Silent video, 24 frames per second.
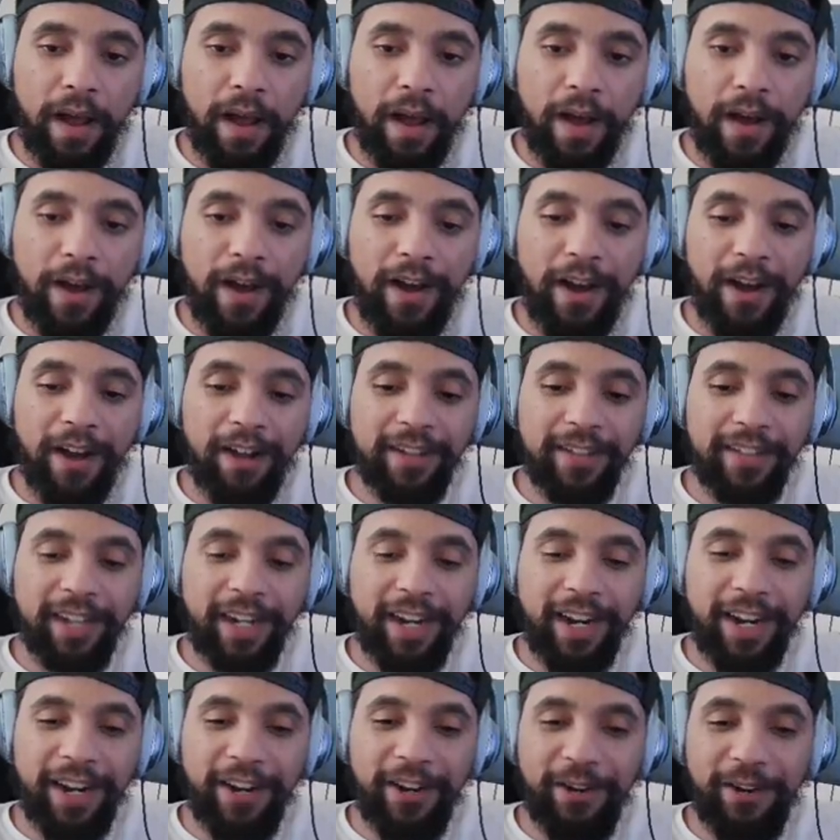Oh,
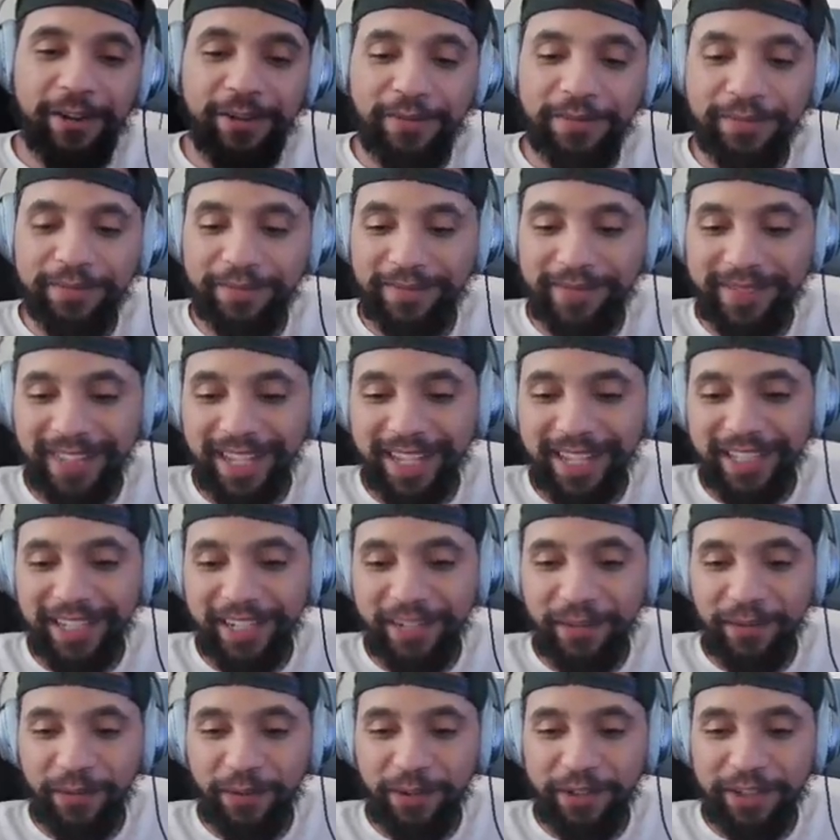damn. That's
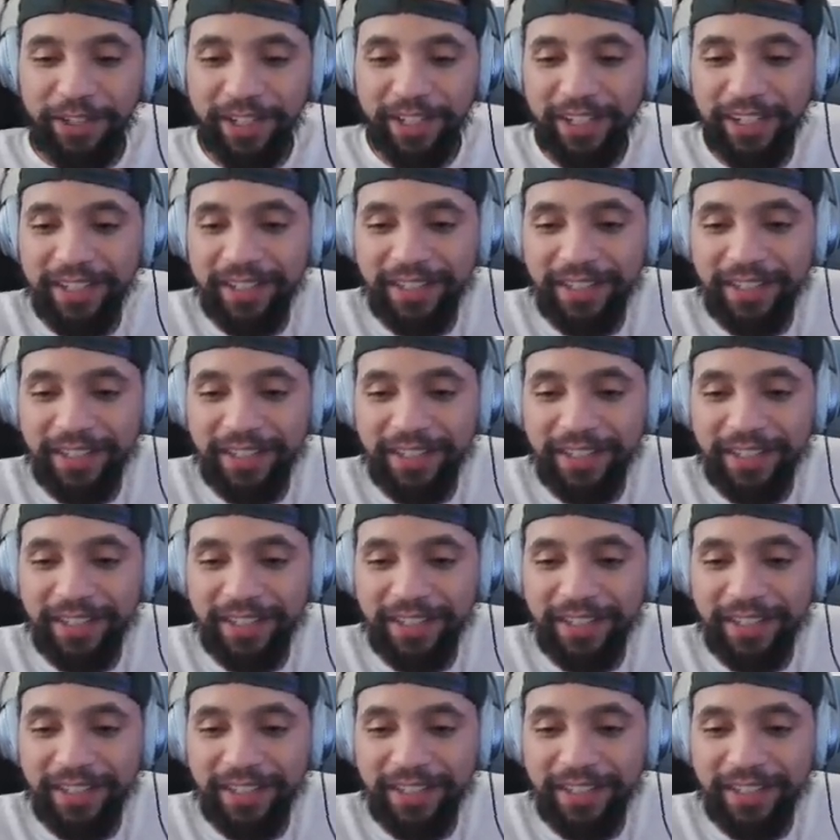unfortunate.